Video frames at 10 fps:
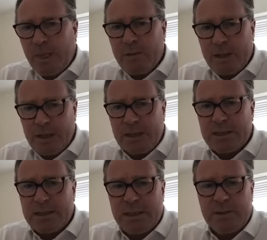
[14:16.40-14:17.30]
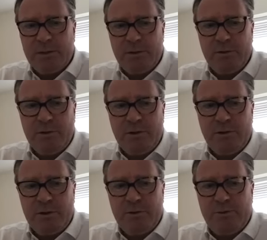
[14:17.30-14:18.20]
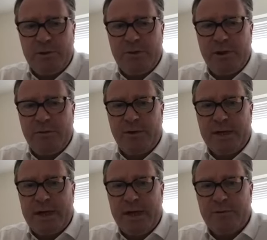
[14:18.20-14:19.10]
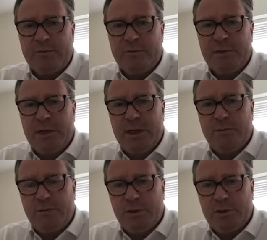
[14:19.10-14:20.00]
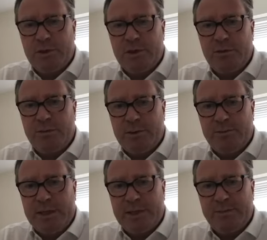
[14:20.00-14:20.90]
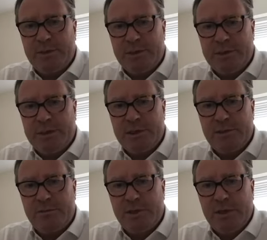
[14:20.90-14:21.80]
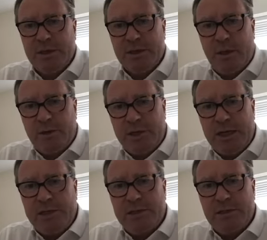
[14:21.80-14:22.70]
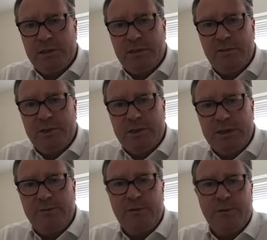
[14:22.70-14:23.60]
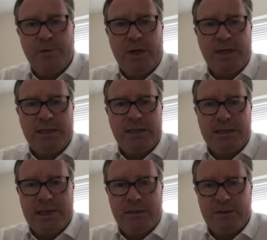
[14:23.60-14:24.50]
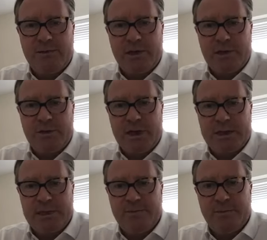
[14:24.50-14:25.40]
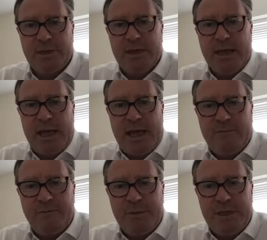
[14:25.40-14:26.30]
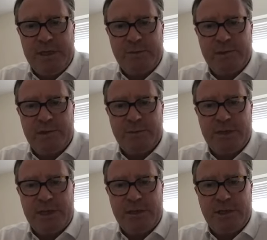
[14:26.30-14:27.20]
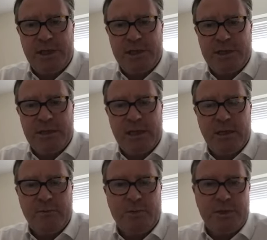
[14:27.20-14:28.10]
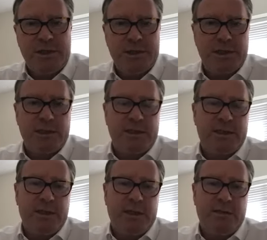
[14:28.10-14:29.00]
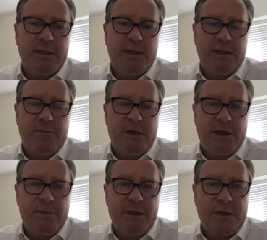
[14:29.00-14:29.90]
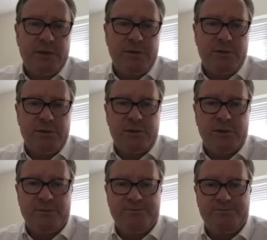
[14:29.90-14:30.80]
as I said, you should be very, very careful not to make a decision on an agent who just gives you a price that sounds very attractive but haven't been able to substantiate what it is that they're recommending you should do.